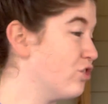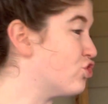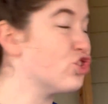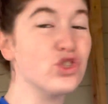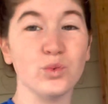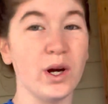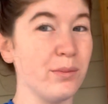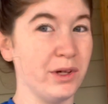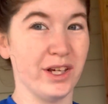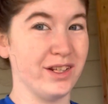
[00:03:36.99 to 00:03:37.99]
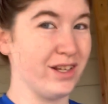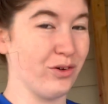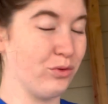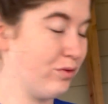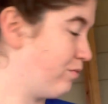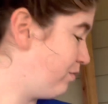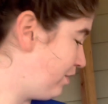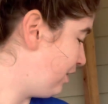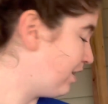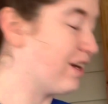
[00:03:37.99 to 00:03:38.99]
Just wiping it down.
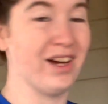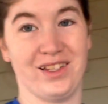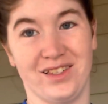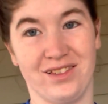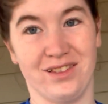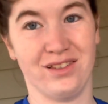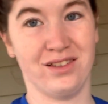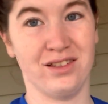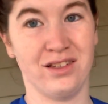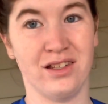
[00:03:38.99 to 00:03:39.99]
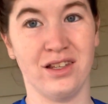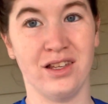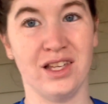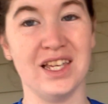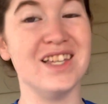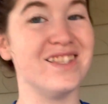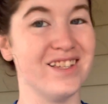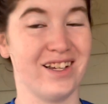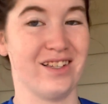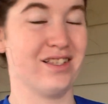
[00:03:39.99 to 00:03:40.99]
Guys, it's
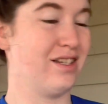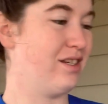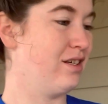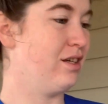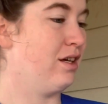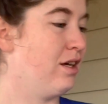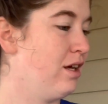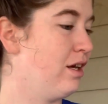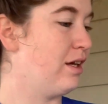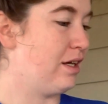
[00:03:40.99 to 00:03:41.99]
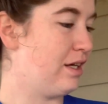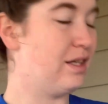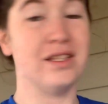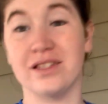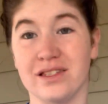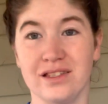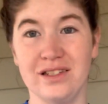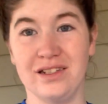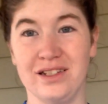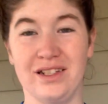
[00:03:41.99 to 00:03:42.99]
nasty.
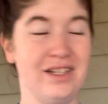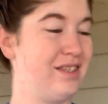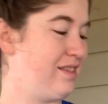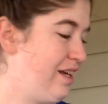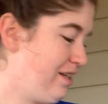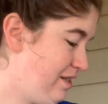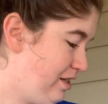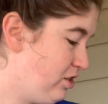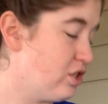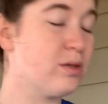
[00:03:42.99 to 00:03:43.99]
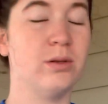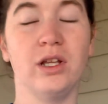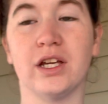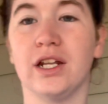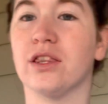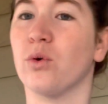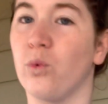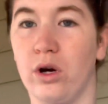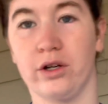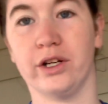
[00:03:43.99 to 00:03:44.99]
It's nasty. Just looking at the
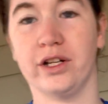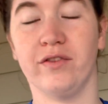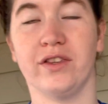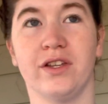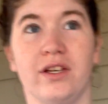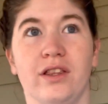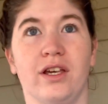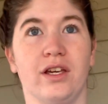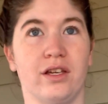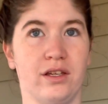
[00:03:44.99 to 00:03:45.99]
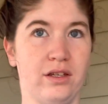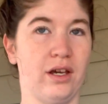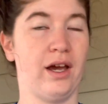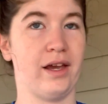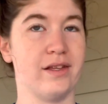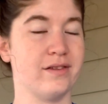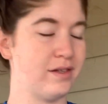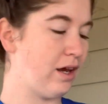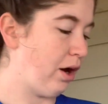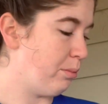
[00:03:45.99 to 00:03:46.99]
water and everything, like, I can see
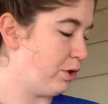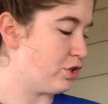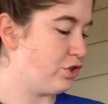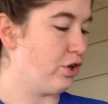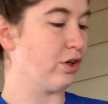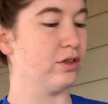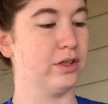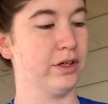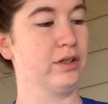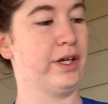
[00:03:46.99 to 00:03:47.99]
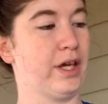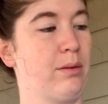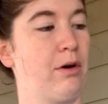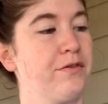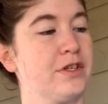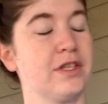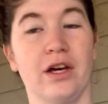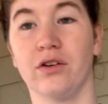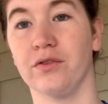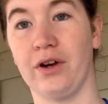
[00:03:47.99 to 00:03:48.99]
how much dirt literally came off the
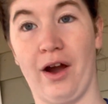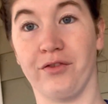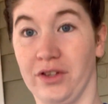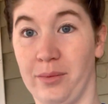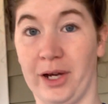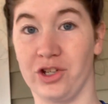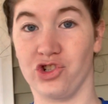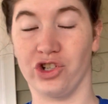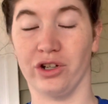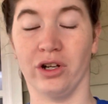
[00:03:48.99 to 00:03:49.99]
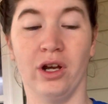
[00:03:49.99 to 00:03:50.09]
saddle after the past year.